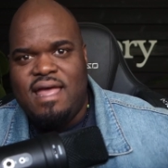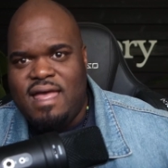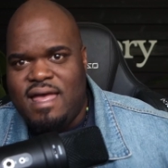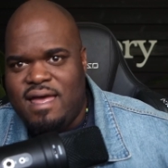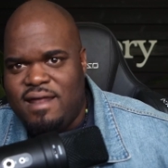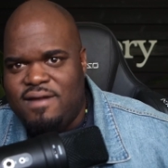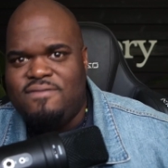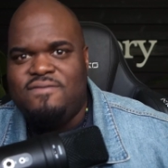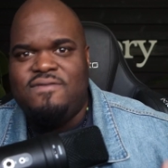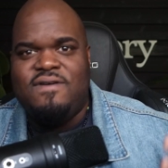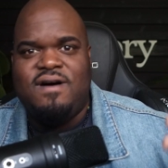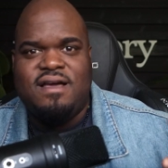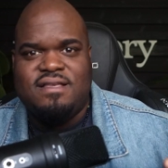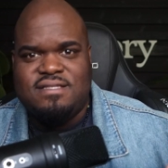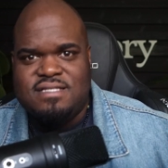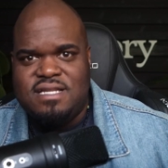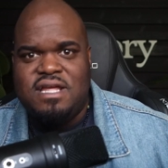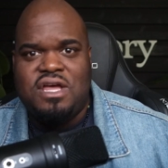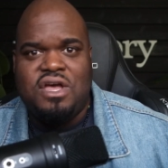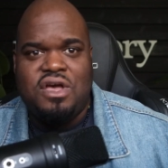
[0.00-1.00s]
edifies
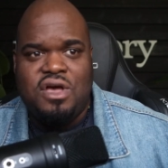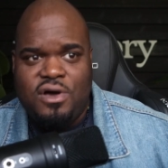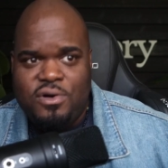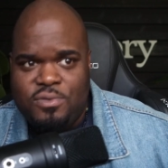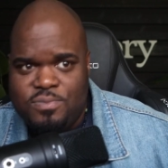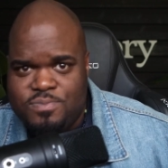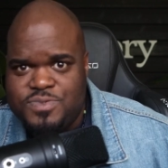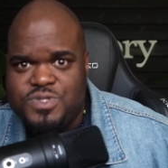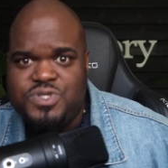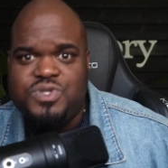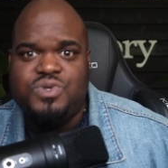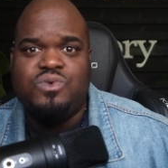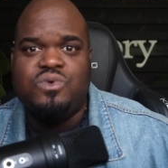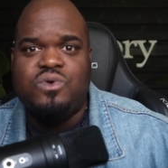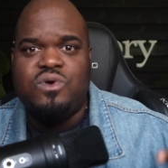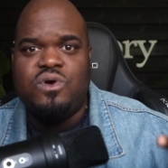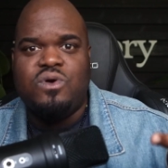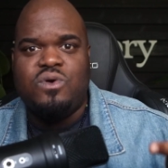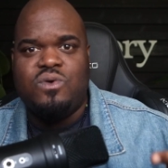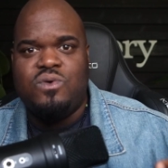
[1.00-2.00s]
and helps you
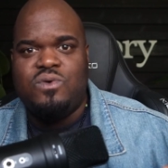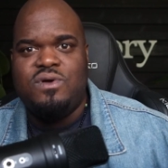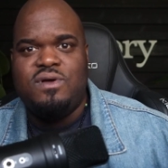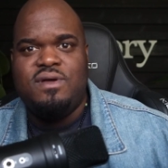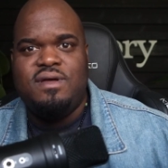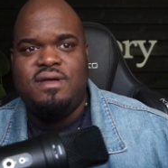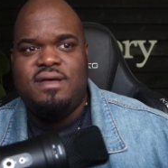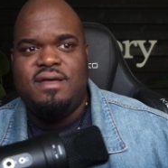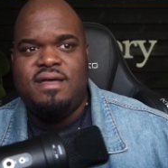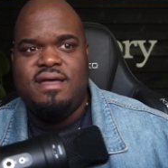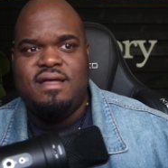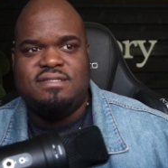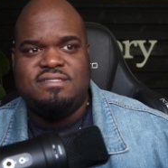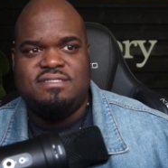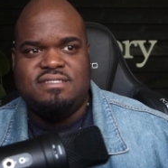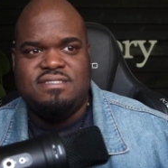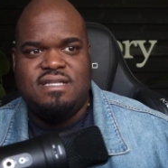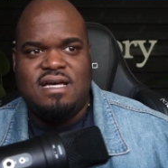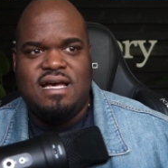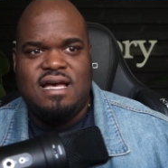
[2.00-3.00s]
grow. It's
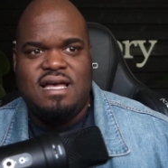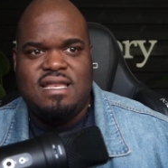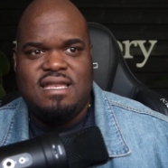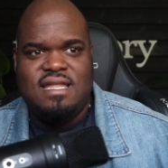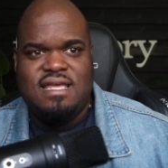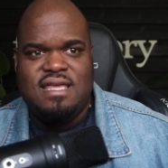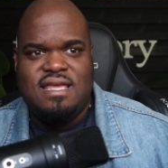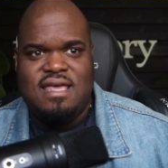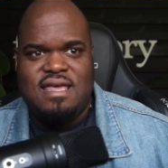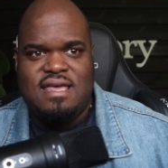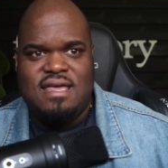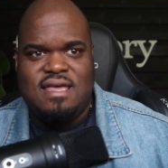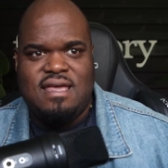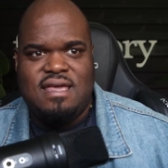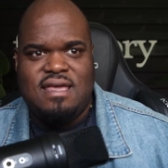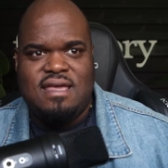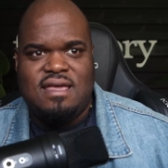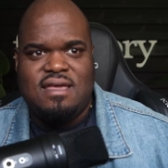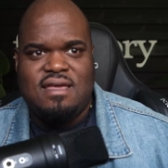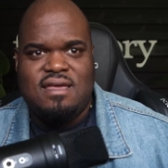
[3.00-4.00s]
not
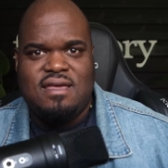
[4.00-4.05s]
a